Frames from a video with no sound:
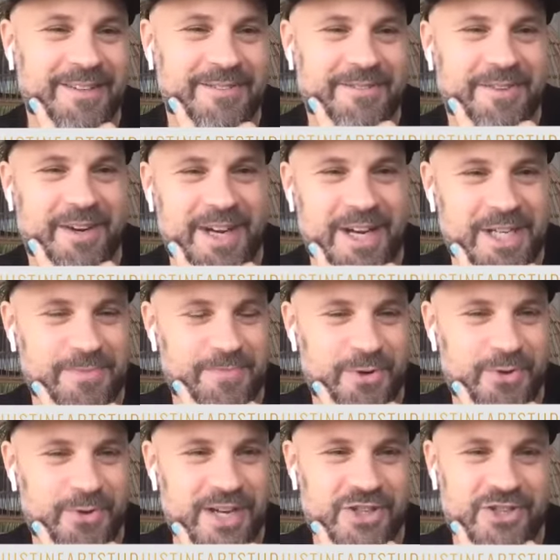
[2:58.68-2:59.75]
fun
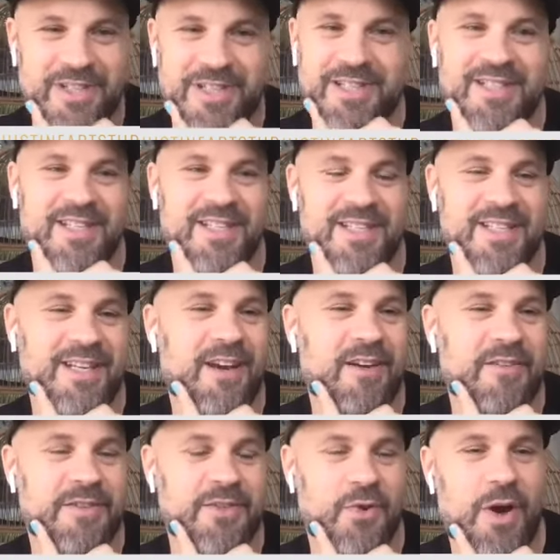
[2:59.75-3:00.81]
explorations and
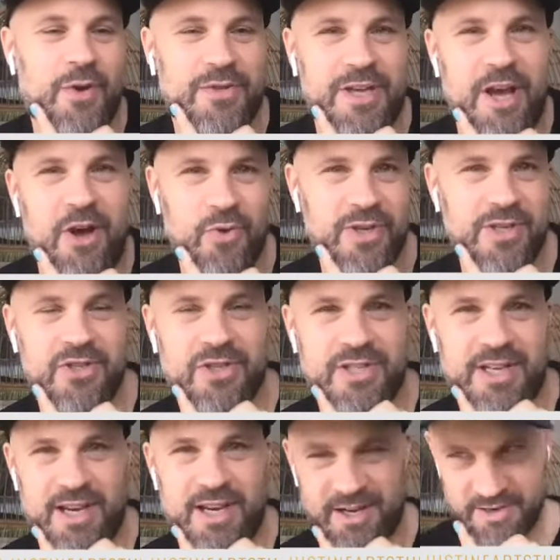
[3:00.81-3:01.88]
stuff so i was always
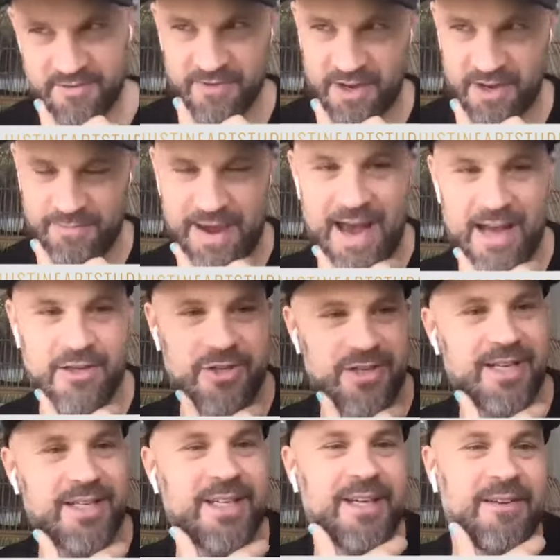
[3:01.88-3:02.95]
just kind of
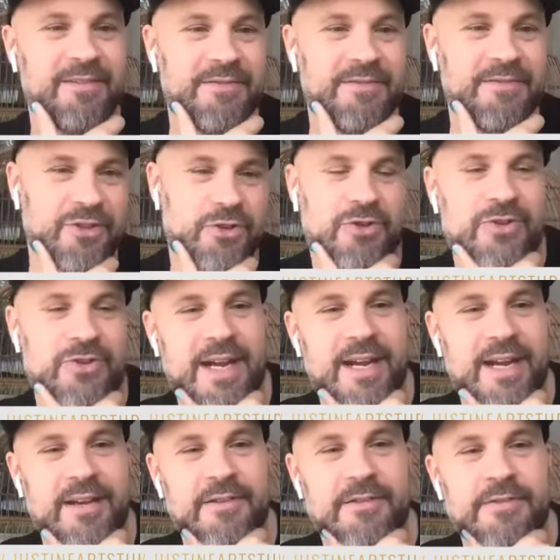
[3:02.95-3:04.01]
imaginative and
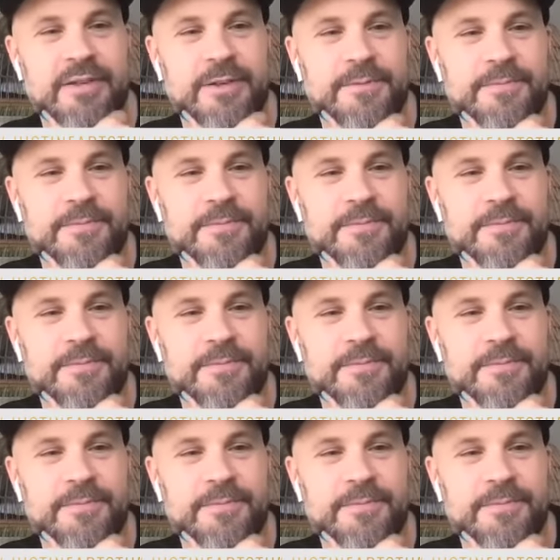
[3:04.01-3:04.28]
creative